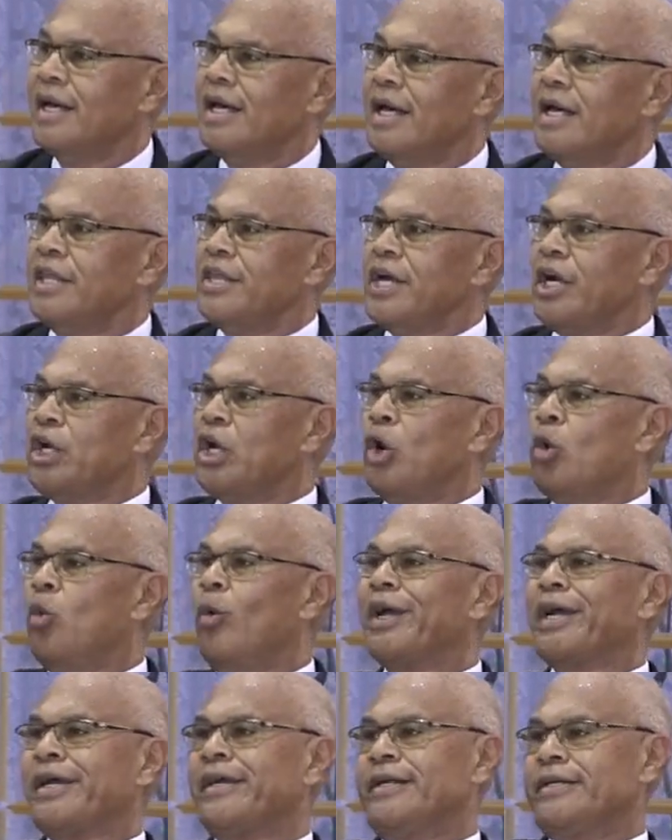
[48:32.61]
that your
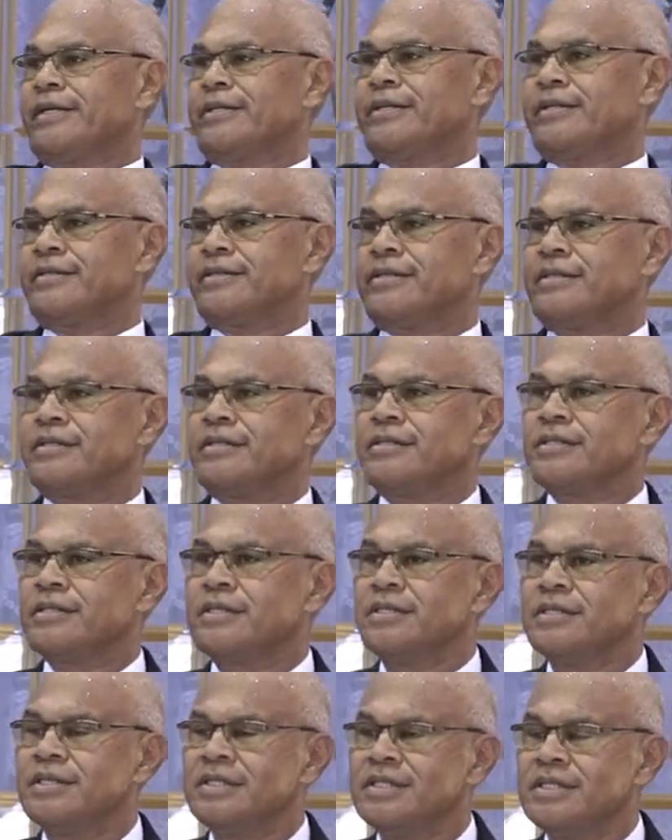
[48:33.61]
weakness,
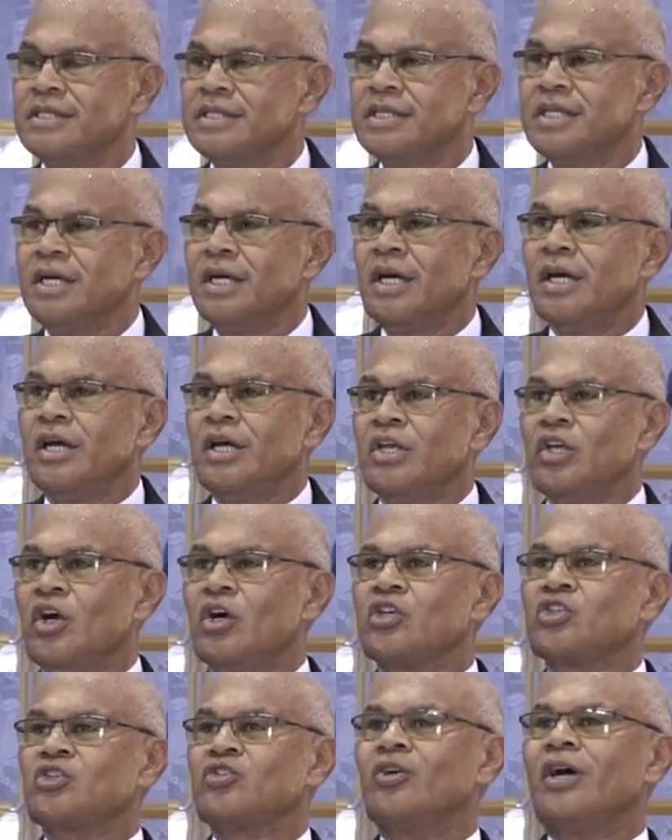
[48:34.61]
your
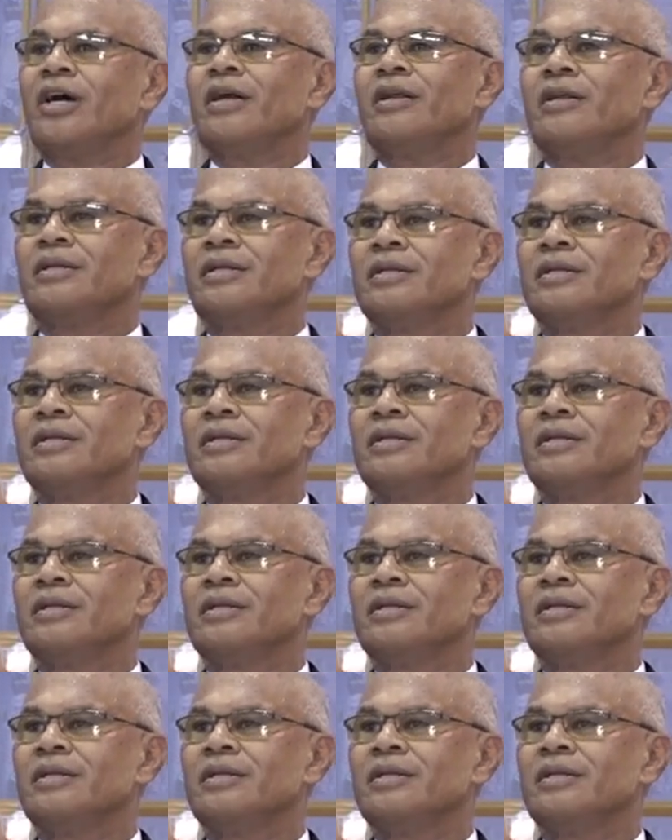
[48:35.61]
struggle,